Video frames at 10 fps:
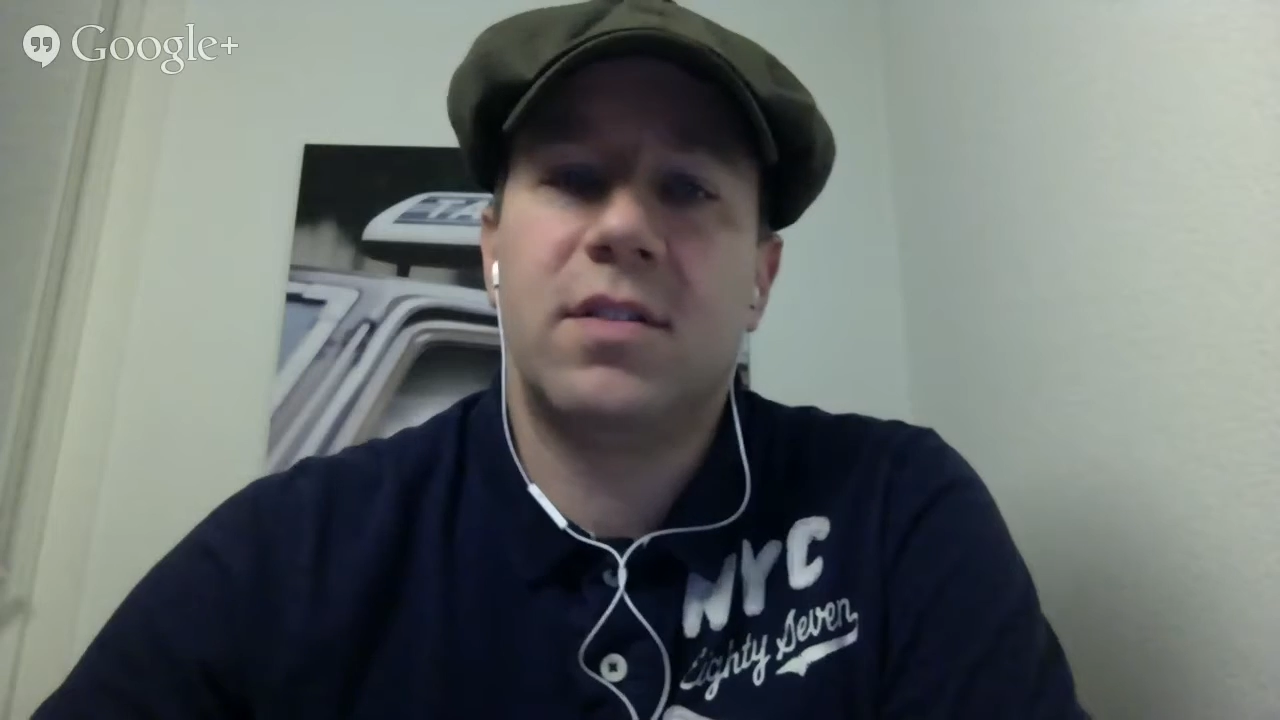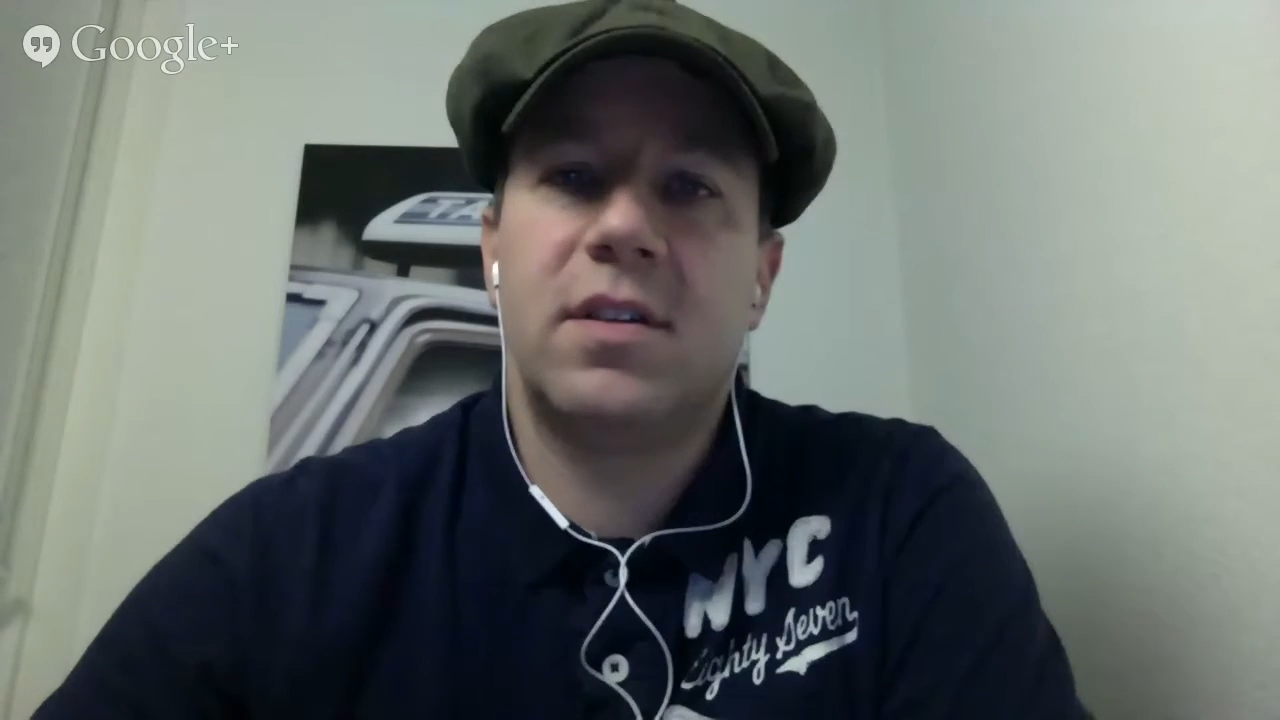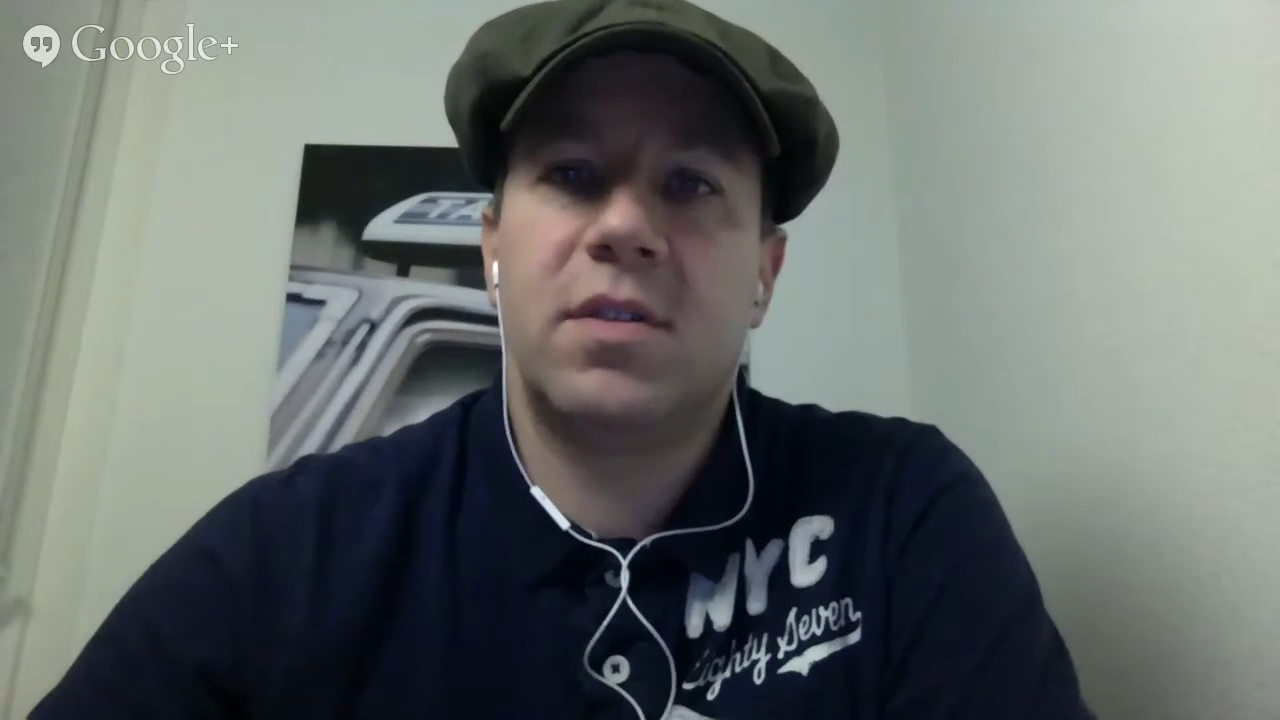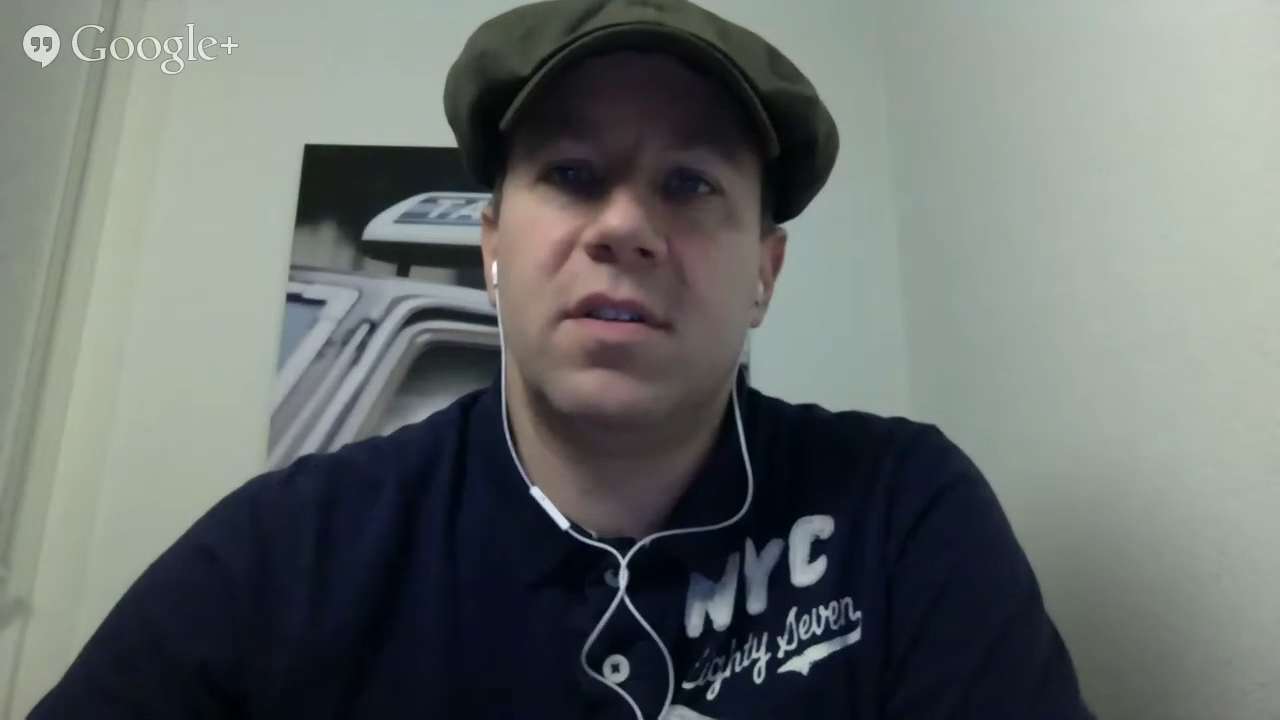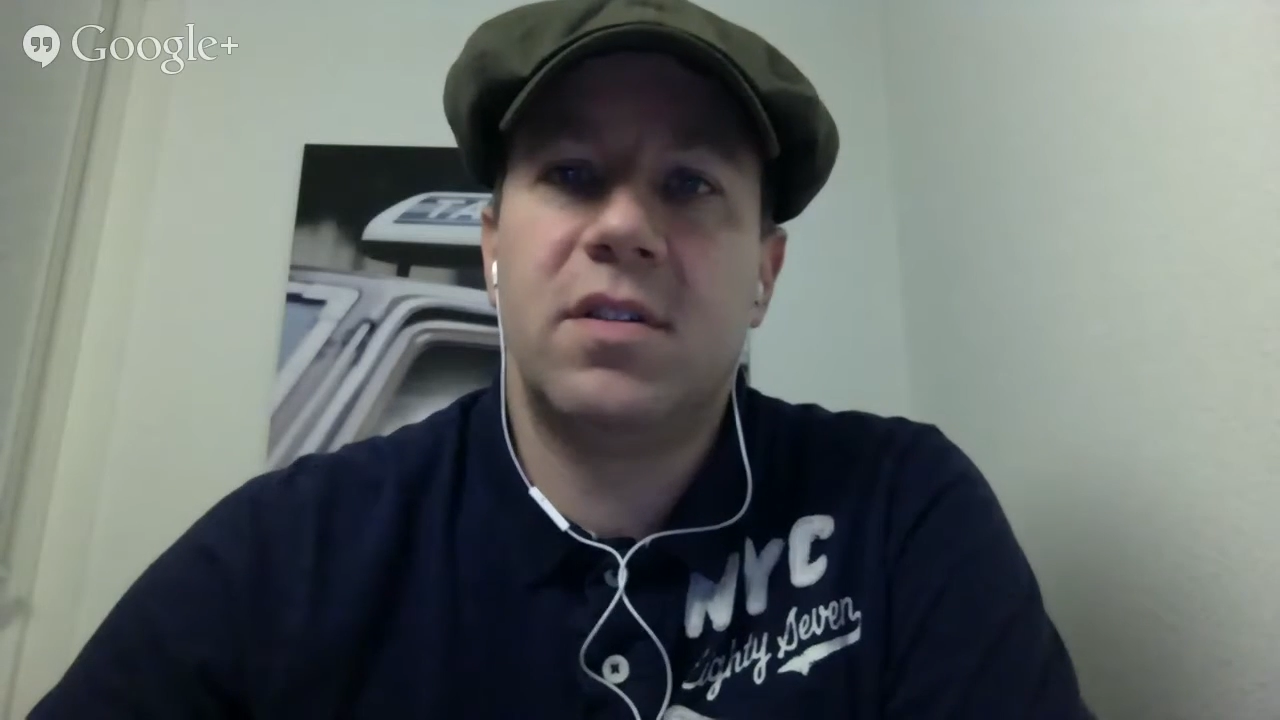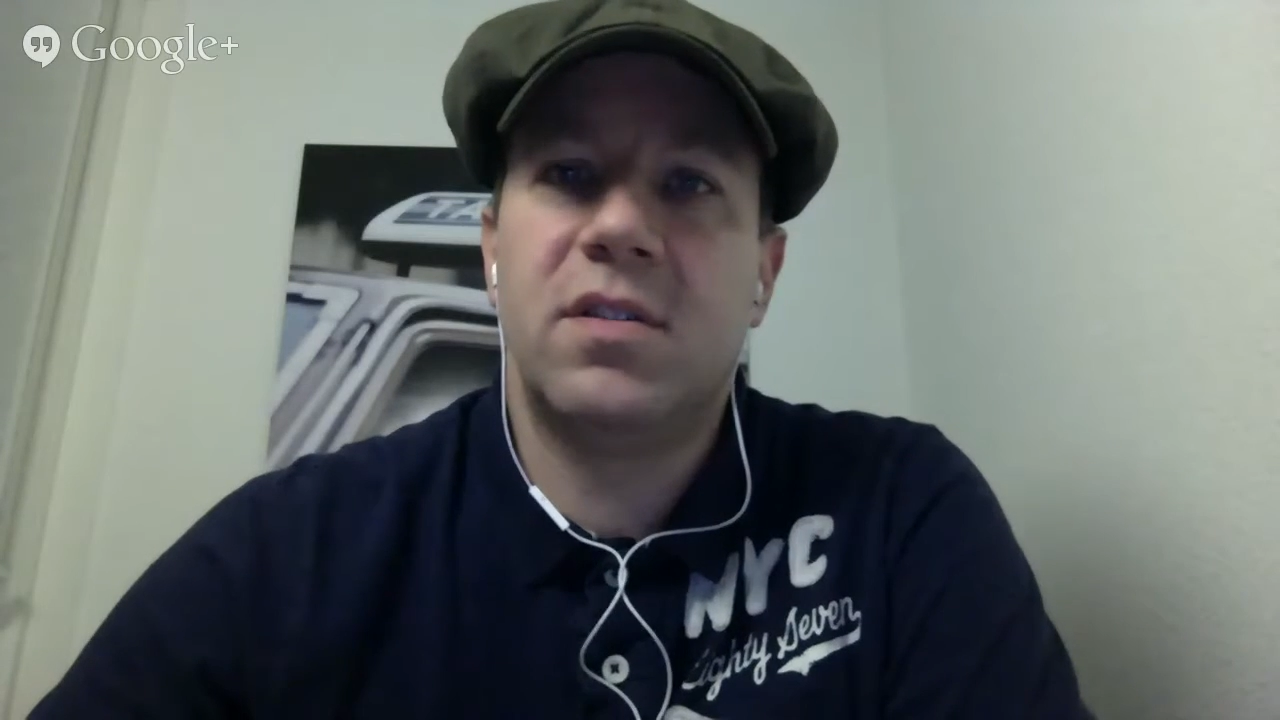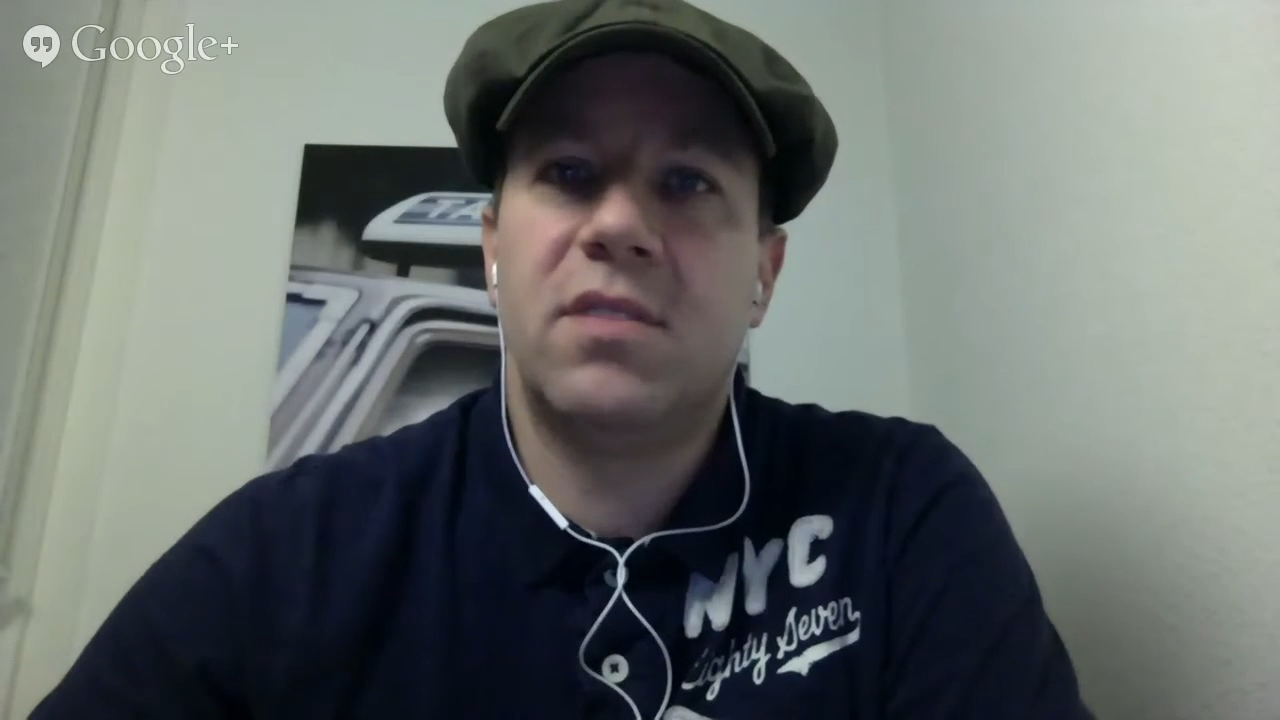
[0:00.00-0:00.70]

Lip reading: because it would